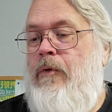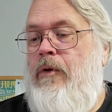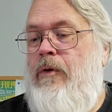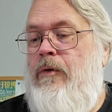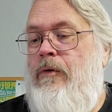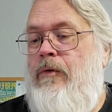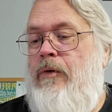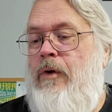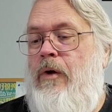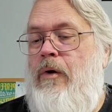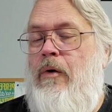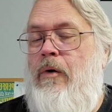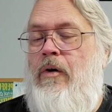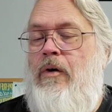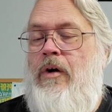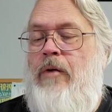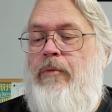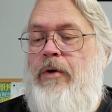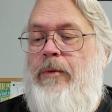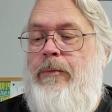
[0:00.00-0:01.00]
So
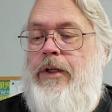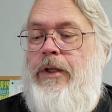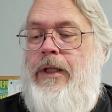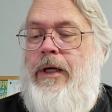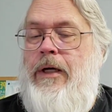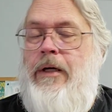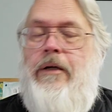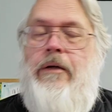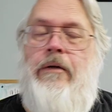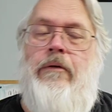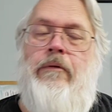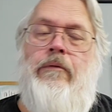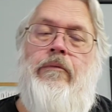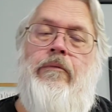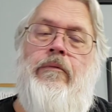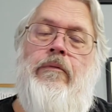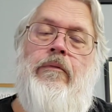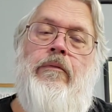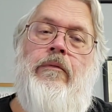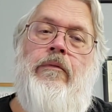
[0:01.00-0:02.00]
Abimelech,
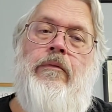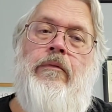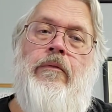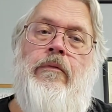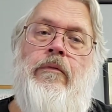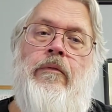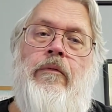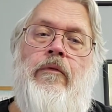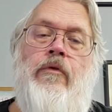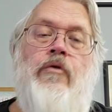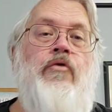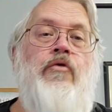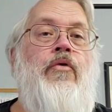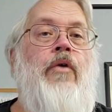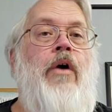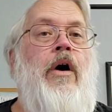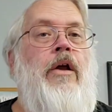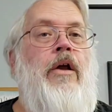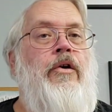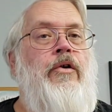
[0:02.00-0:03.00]

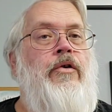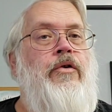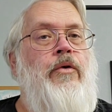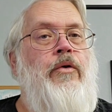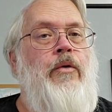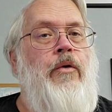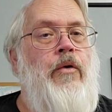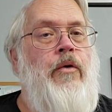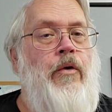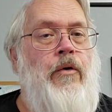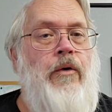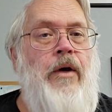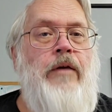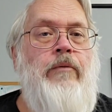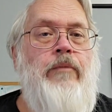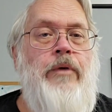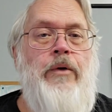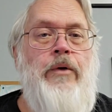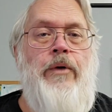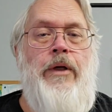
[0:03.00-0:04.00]
drawn to her great
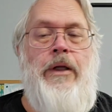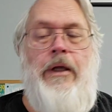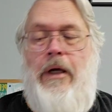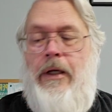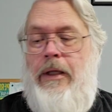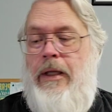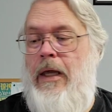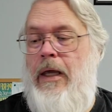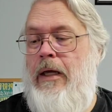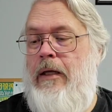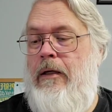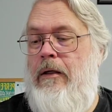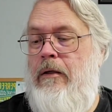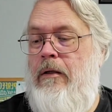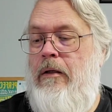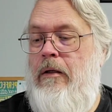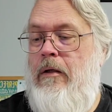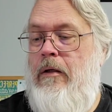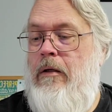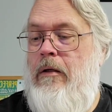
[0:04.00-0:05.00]
beauty again,
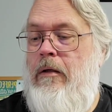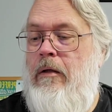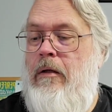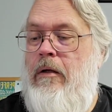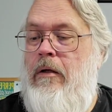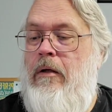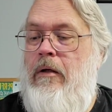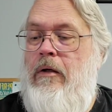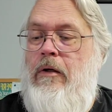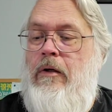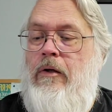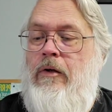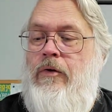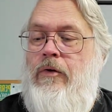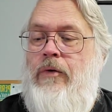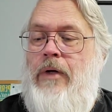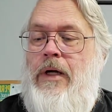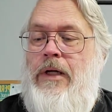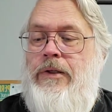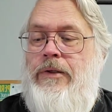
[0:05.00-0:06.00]

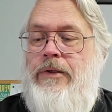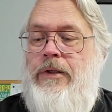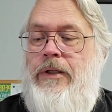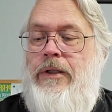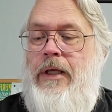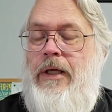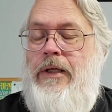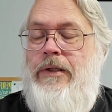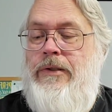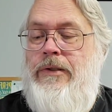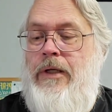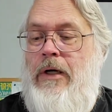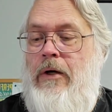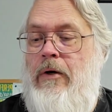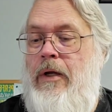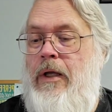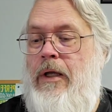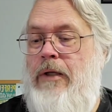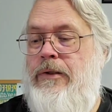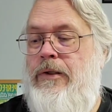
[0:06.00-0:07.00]
tries to take
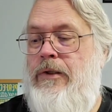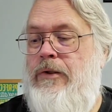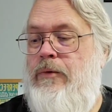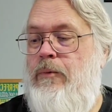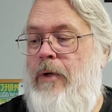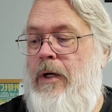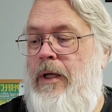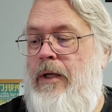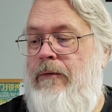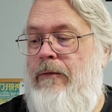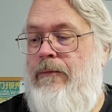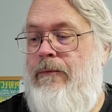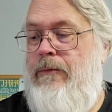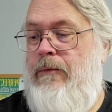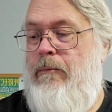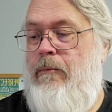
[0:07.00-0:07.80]
Sarah as his wife.